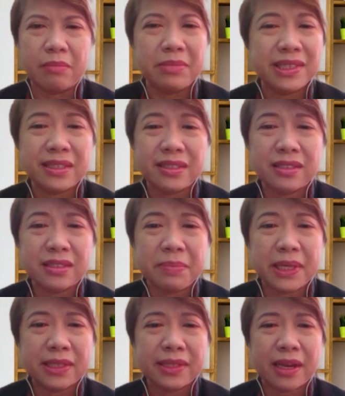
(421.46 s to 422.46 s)
businesses
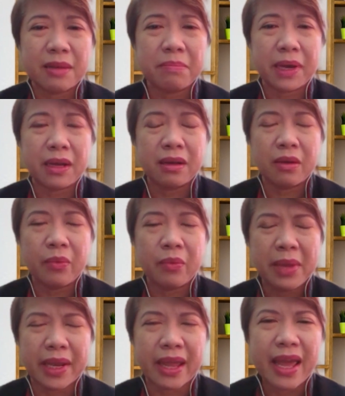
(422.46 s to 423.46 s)
being set up by a lot of
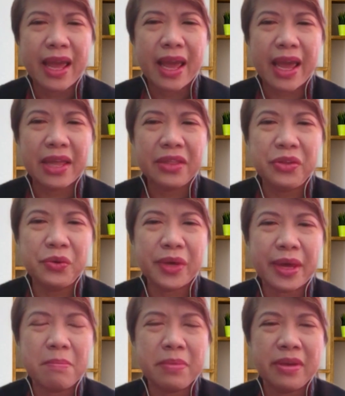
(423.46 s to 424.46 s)
women. And you
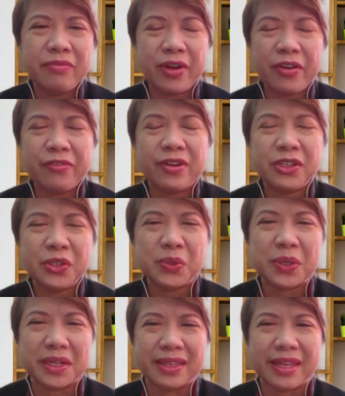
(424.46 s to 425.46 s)
can be very, very
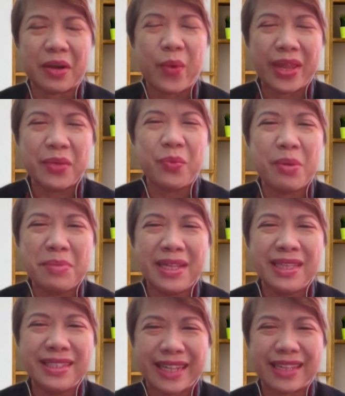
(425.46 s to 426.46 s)
sure that when the women sets